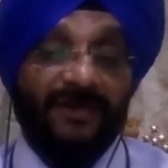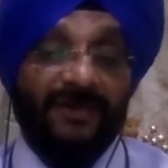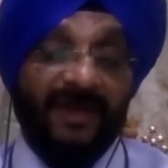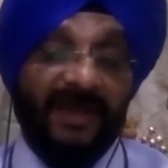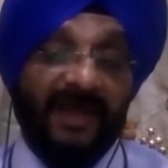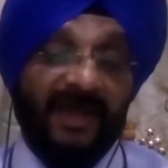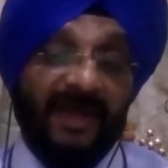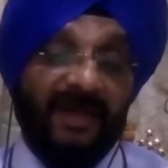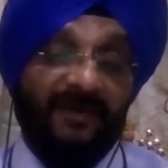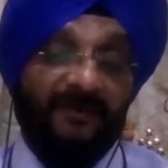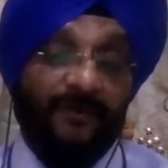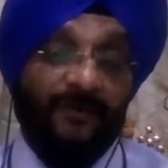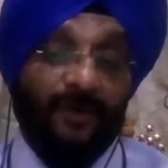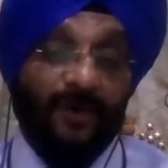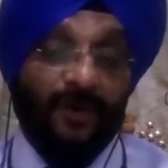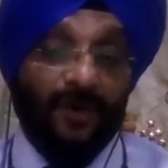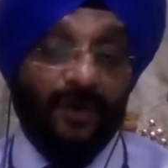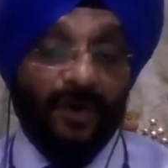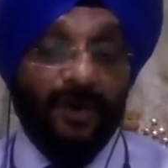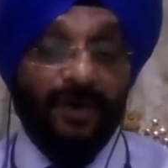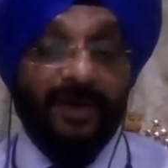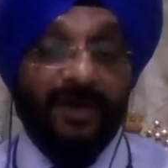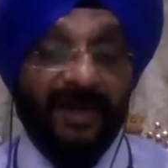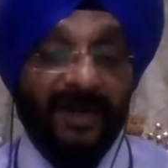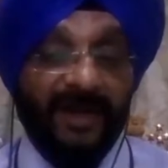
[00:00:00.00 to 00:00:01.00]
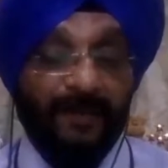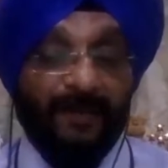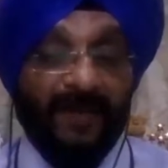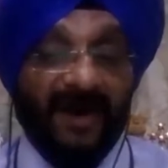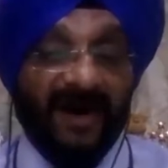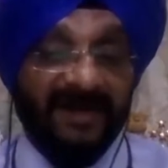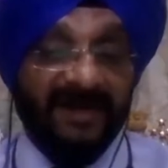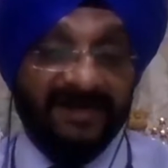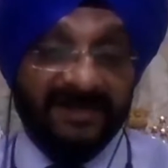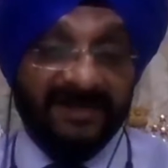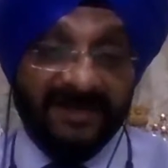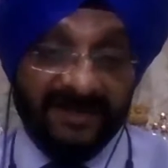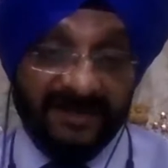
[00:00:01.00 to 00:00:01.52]
they have already
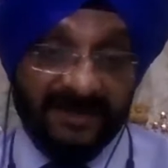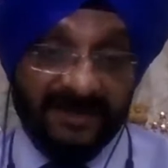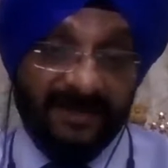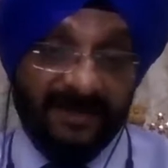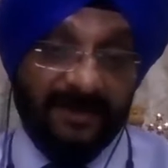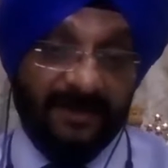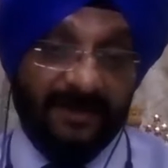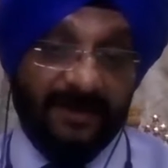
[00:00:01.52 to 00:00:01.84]
masked